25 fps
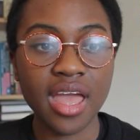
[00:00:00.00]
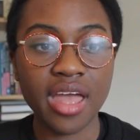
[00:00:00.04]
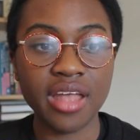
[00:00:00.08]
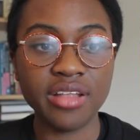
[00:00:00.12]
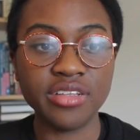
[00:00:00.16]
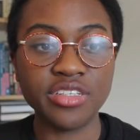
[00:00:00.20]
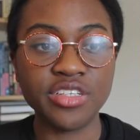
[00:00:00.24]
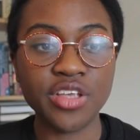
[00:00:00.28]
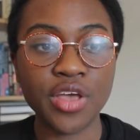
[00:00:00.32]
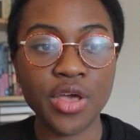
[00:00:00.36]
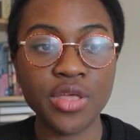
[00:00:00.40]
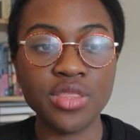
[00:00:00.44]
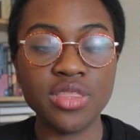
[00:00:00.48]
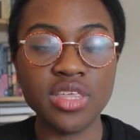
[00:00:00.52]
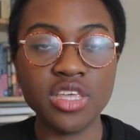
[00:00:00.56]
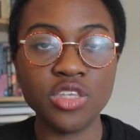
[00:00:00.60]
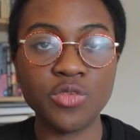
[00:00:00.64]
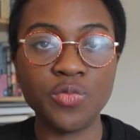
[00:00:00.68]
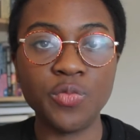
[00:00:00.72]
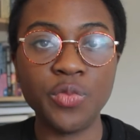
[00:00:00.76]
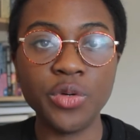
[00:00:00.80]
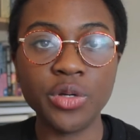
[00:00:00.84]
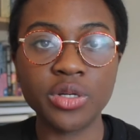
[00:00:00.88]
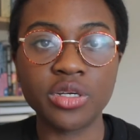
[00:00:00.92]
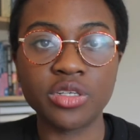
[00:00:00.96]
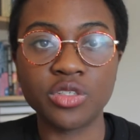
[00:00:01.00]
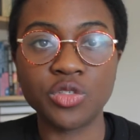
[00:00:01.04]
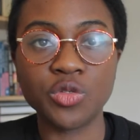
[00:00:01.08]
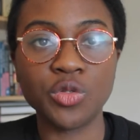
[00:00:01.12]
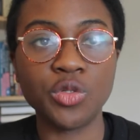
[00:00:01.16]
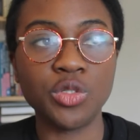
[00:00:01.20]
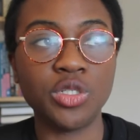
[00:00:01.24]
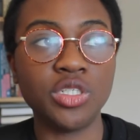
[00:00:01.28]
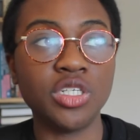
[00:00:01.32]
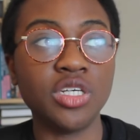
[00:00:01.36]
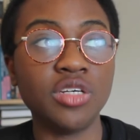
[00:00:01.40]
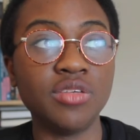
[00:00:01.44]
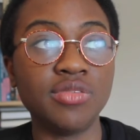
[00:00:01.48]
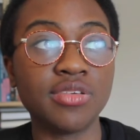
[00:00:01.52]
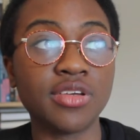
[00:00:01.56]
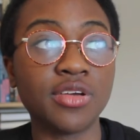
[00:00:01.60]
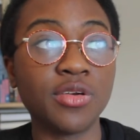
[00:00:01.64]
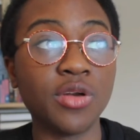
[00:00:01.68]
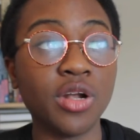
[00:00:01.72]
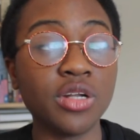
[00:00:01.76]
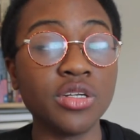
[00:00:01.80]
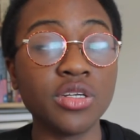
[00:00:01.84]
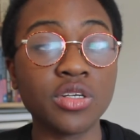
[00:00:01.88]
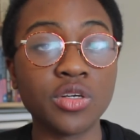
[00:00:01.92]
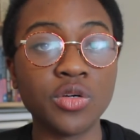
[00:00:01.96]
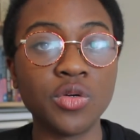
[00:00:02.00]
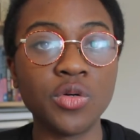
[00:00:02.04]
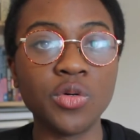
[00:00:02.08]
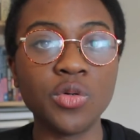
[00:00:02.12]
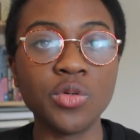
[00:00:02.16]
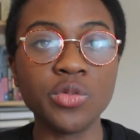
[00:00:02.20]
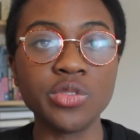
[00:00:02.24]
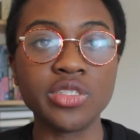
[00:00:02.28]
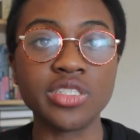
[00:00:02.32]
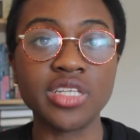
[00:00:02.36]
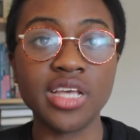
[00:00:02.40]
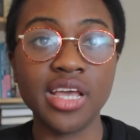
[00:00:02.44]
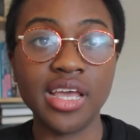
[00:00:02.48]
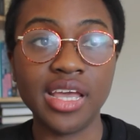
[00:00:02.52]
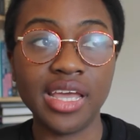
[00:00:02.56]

And so this book sort of chronicles